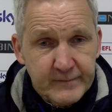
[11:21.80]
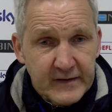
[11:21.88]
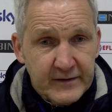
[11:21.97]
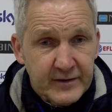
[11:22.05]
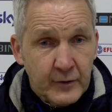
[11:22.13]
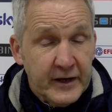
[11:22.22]

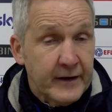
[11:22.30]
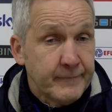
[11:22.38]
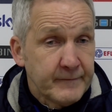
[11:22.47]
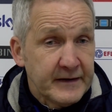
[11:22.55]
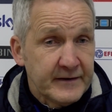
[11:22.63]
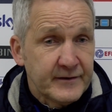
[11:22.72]

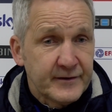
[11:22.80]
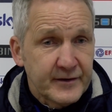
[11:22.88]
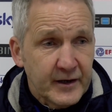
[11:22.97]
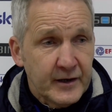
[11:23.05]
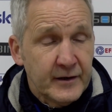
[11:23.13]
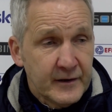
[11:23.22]
It's...
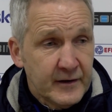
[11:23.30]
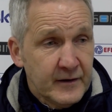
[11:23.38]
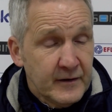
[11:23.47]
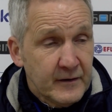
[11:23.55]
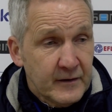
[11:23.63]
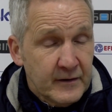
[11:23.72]

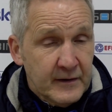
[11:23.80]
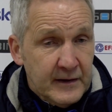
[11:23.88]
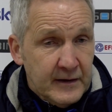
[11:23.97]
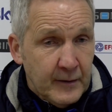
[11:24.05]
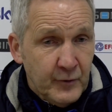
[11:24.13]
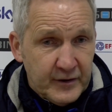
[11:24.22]

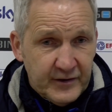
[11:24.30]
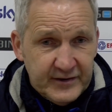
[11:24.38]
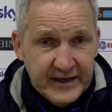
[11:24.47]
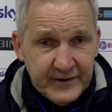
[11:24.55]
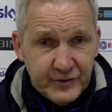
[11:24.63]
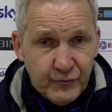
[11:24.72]
I'm not going to
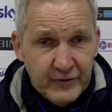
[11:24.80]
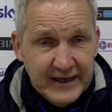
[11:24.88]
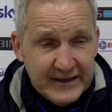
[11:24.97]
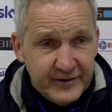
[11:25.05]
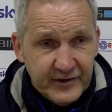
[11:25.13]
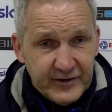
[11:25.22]
say it's a
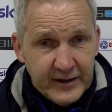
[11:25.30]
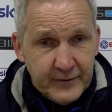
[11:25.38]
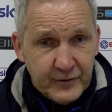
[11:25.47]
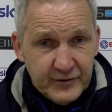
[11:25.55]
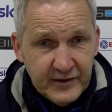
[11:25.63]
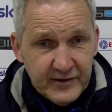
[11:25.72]
reality check,
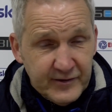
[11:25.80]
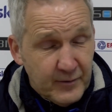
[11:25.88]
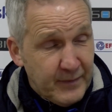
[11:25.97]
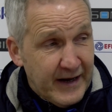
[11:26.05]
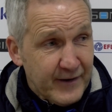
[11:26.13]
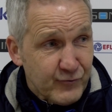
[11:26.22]
because this is a
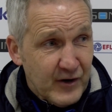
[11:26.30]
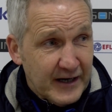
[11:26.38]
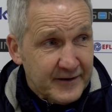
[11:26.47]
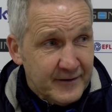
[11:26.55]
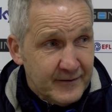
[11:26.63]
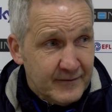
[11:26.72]
bad
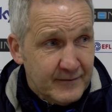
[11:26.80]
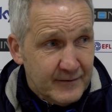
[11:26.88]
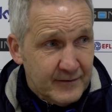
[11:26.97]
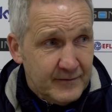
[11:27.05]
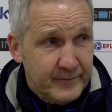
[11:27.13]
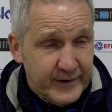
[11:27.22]
run,
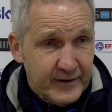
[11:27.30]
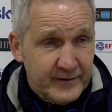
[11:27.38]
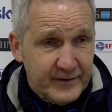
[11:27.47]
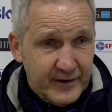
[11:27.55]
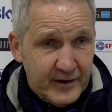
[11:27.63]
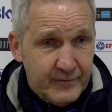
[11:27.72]

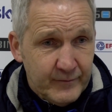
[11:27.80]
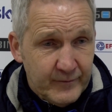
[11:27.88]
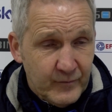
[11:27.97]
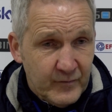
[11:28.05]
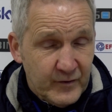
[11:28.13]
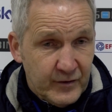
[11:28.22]
but the
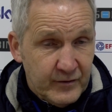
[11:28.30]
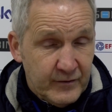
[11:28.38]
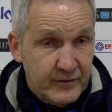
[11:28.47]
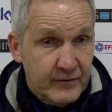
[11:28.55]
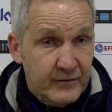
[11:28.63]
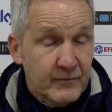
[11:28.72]

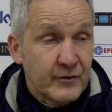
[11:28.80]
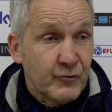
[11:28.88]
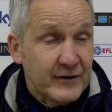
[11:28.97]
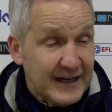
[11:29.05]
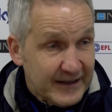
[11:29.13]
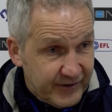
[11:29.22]

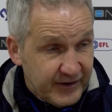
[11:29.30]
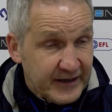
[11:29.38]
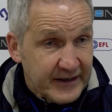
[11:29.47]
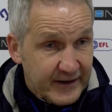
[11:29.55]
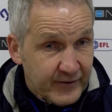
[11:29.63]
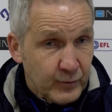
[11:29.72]

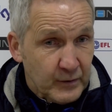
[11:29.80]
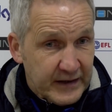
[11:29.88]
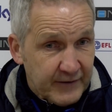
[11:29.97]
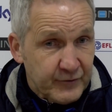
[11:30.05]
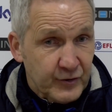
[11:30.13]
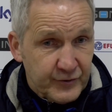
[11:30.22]
reality is we
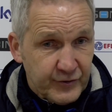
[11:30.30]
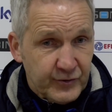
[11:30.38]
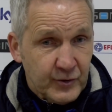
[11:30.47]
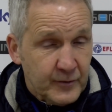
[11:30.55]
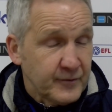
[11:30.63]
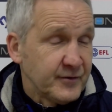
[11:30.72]
have got to
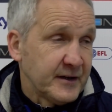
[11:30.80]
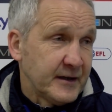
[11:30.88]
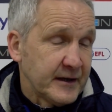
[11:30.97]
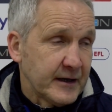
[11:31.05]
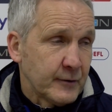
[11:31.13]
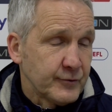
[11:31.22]
stop
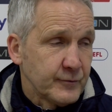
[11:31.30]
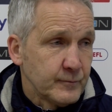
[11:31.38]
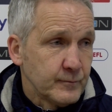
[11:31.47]
conceding goals.